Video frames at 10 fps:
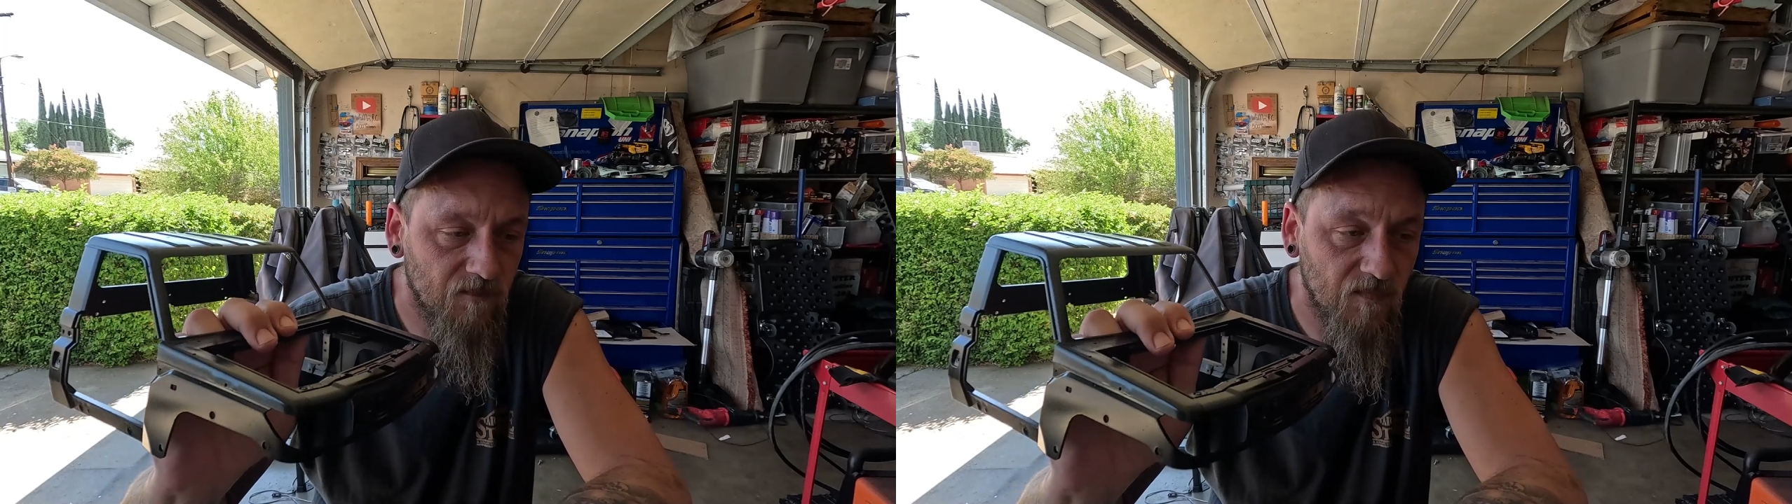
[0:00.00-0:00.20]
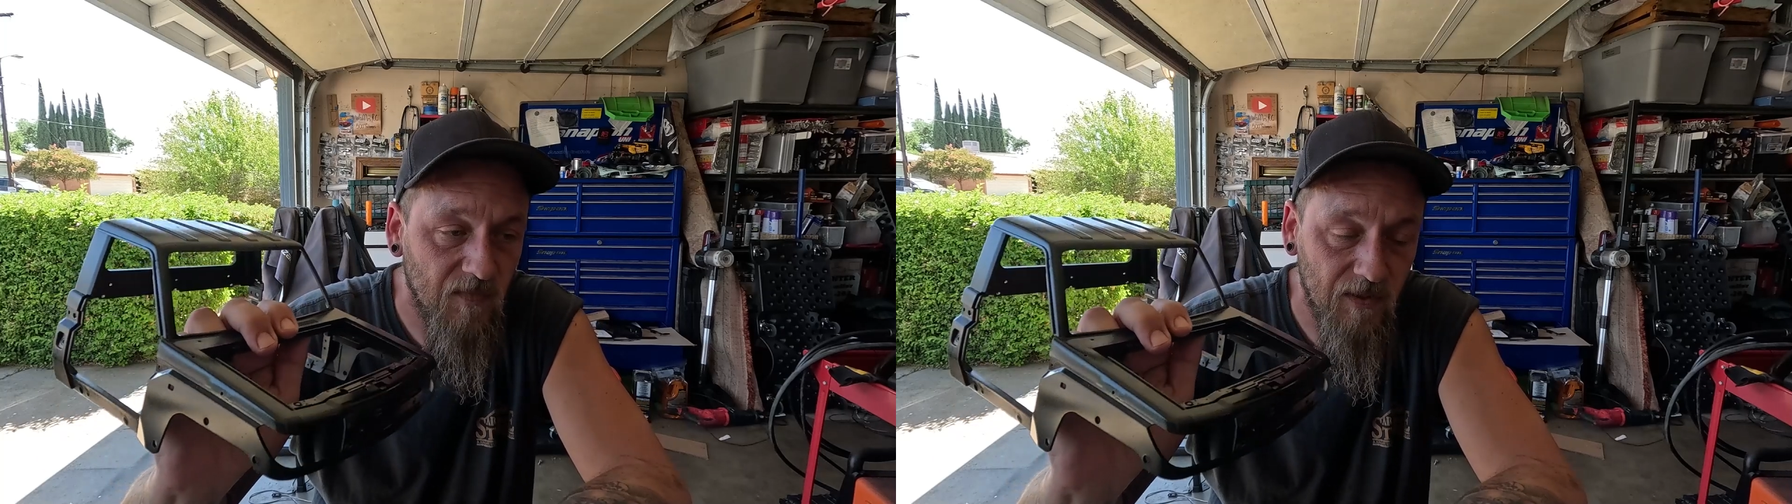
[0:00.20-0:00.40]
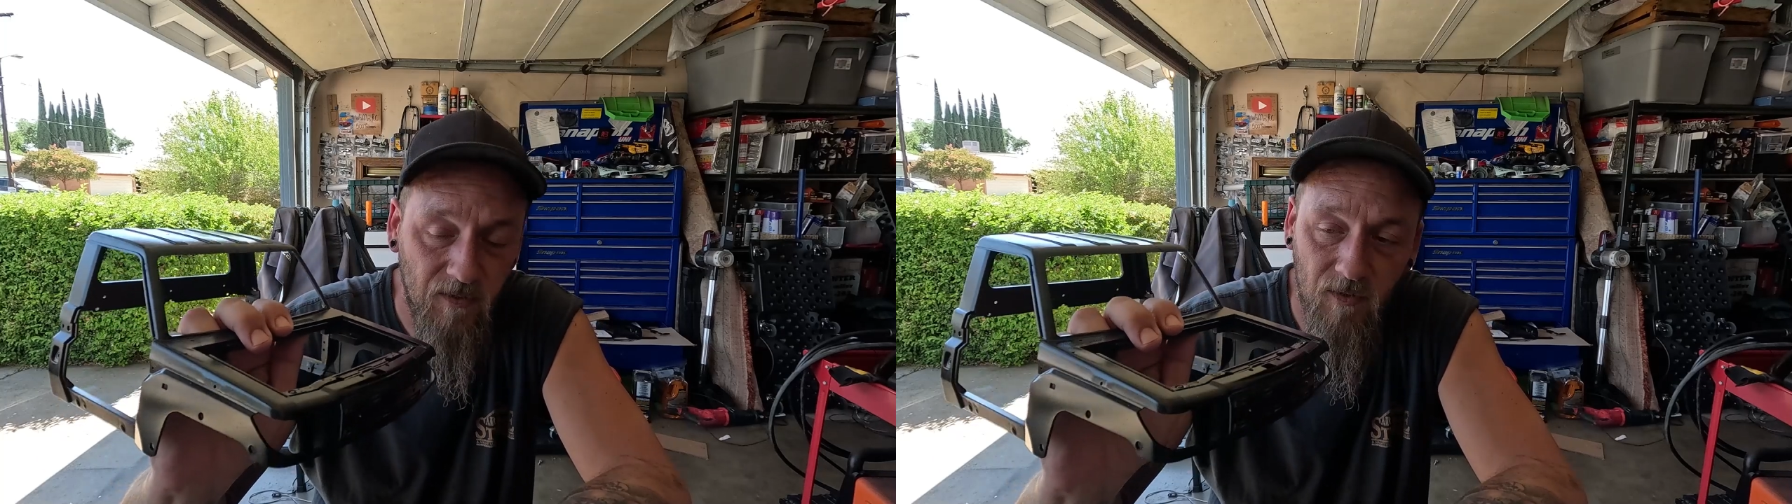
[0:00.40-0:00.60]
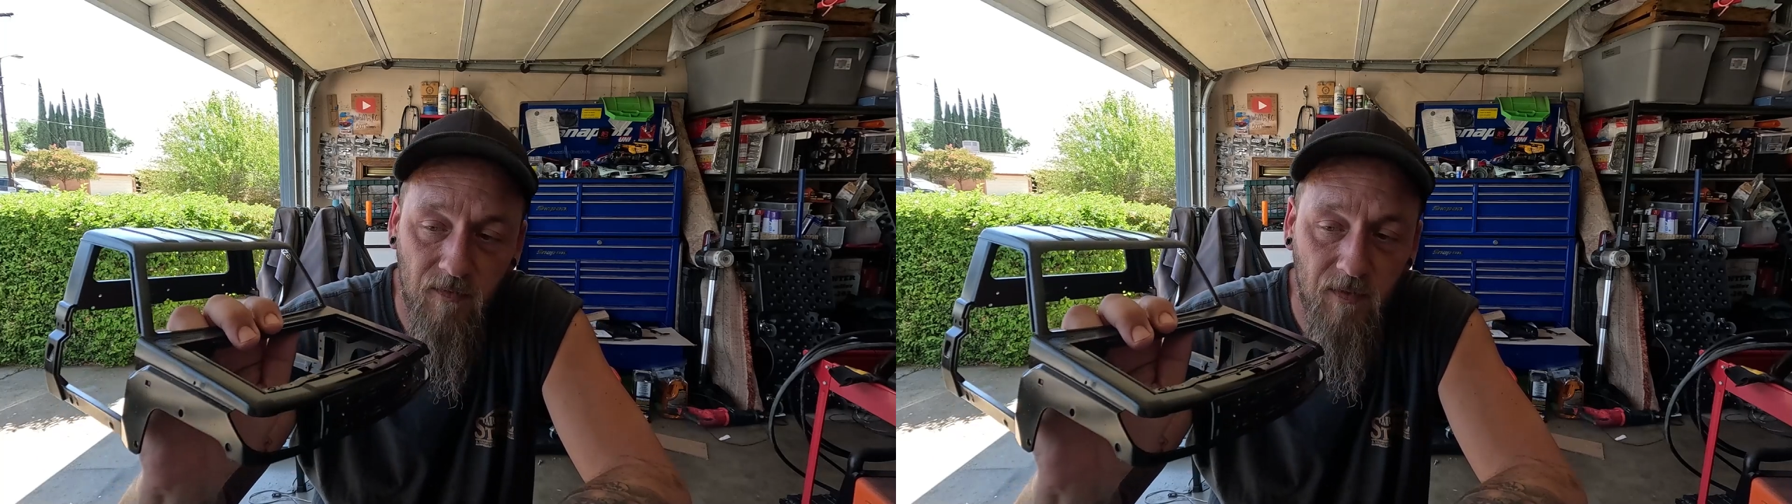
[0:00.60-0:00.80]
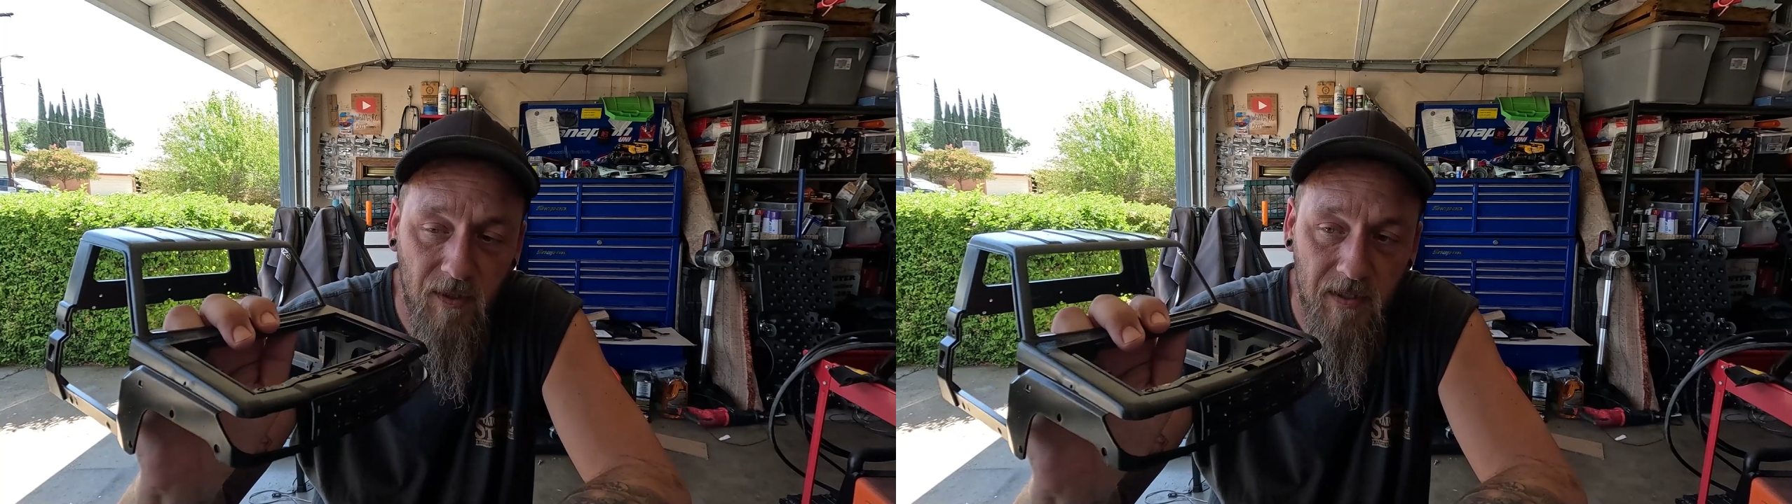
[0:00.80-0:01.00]
a little
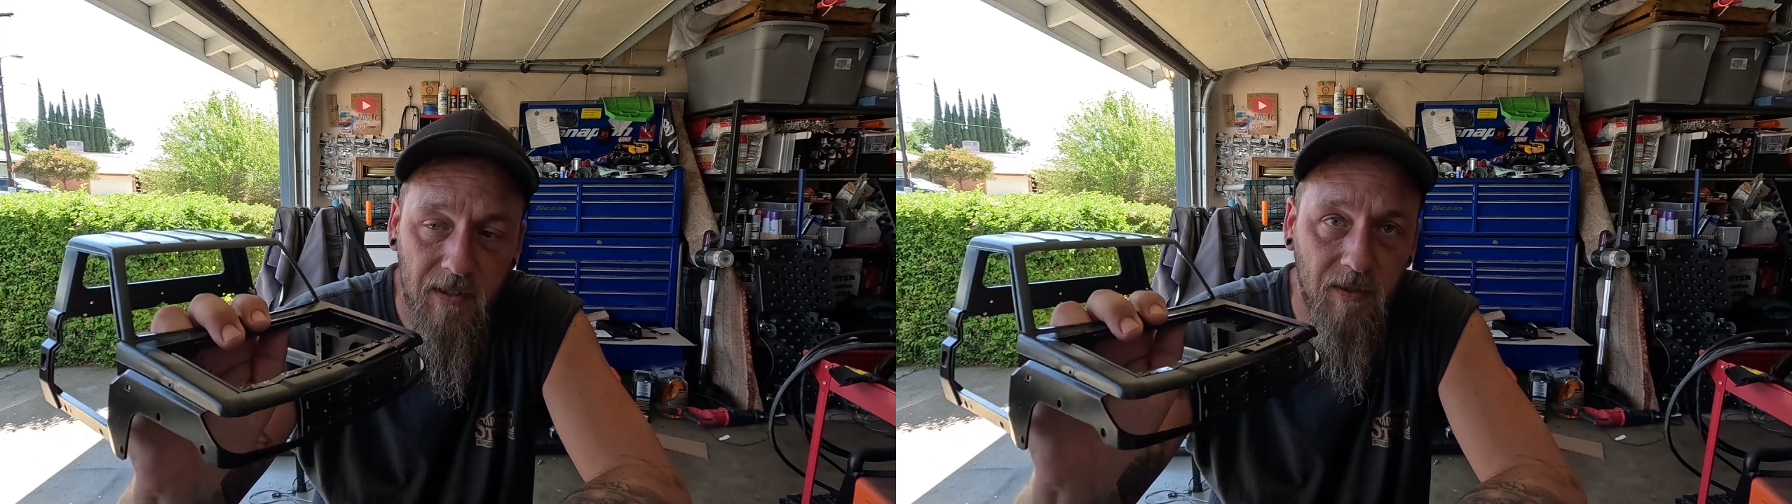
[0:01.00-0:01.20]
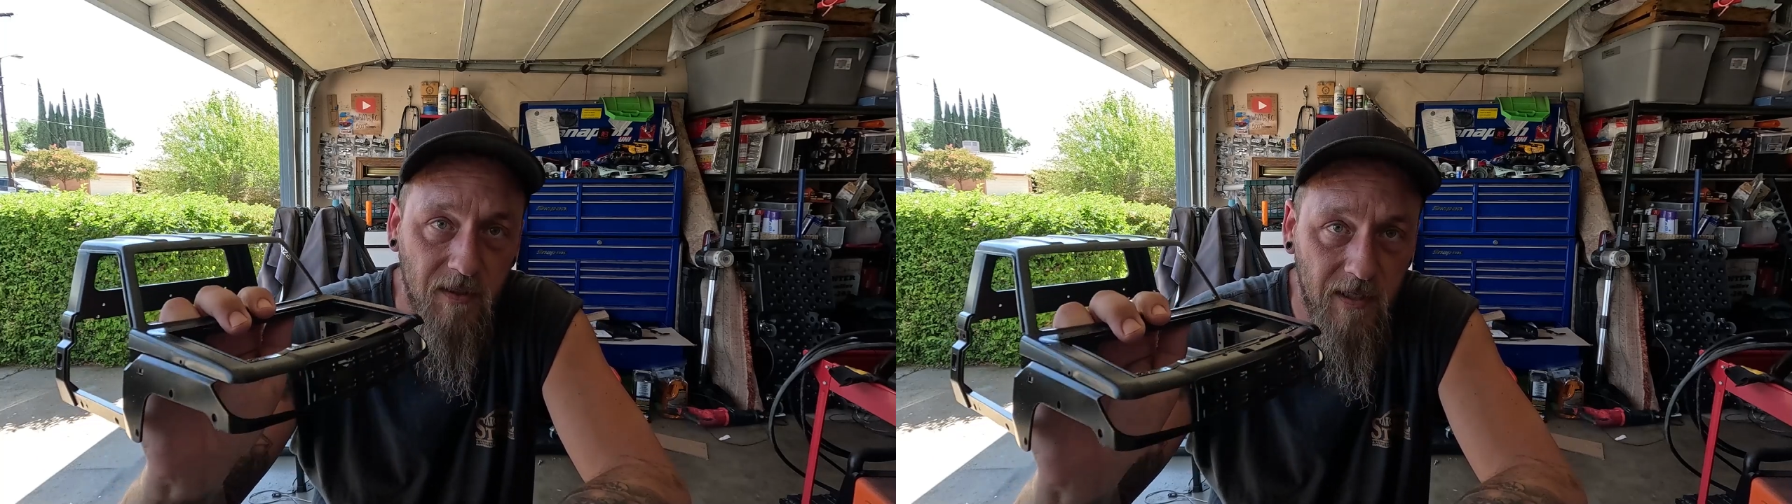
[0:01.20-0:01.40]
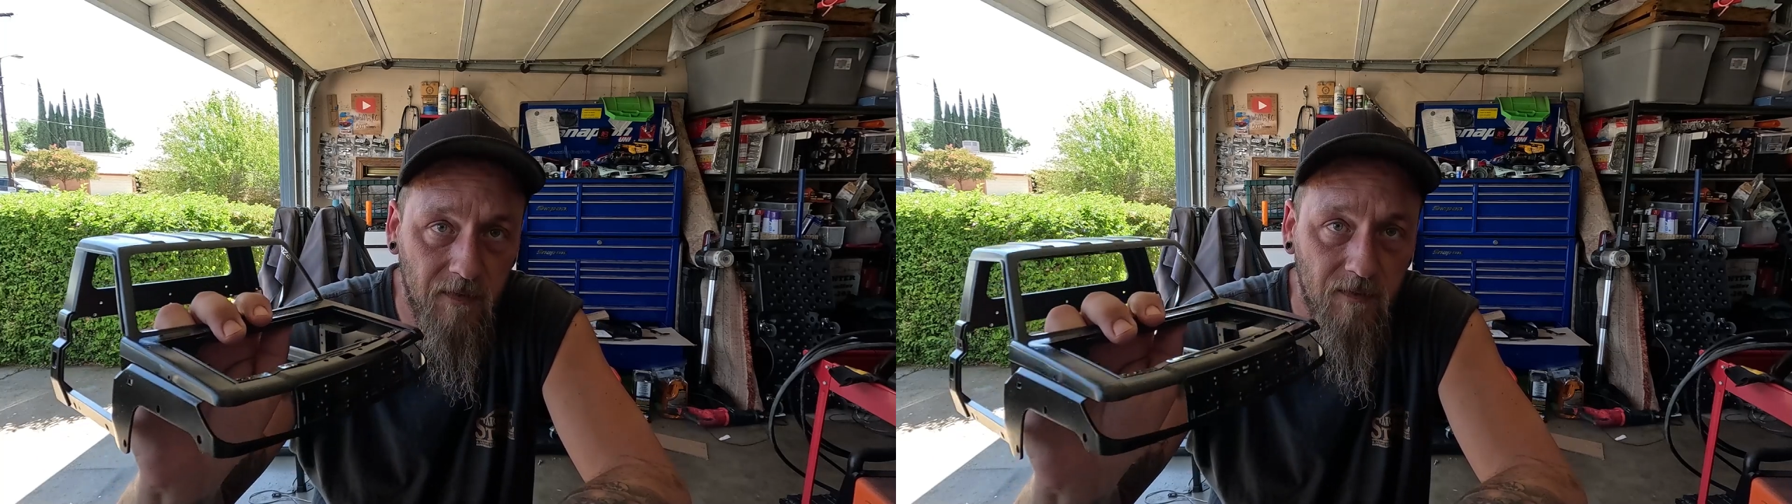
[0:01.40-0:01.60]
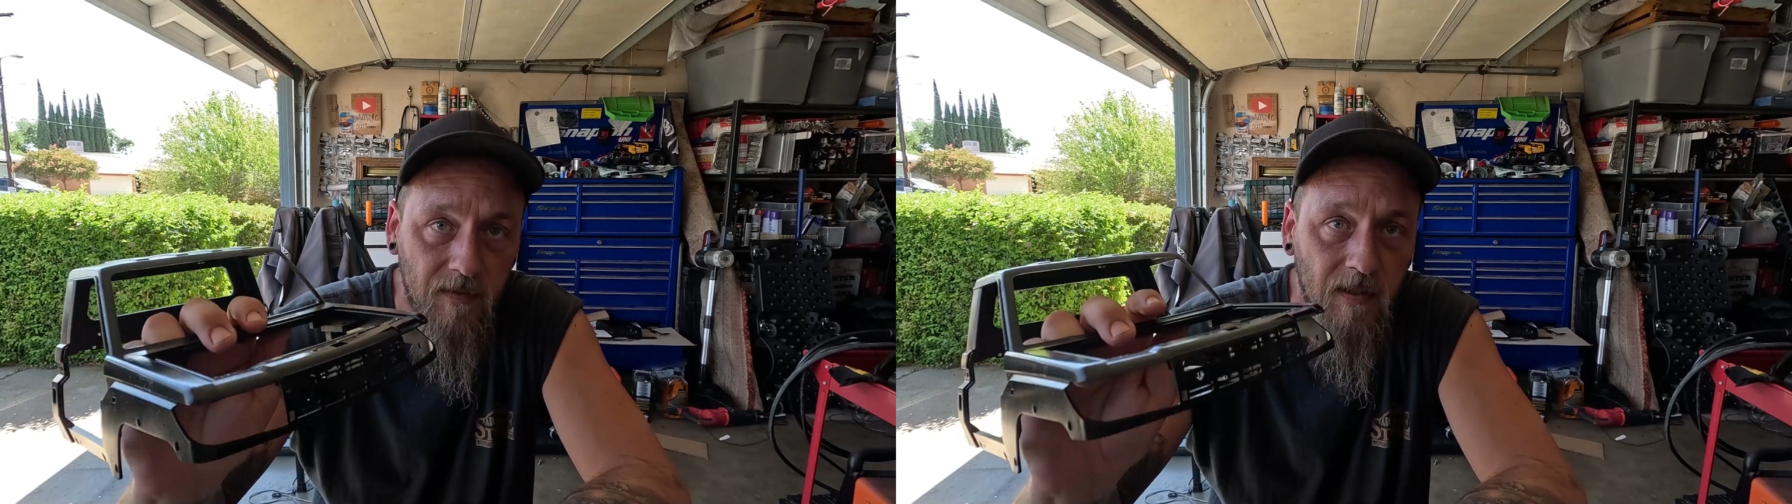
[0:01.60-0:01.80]
over a year now.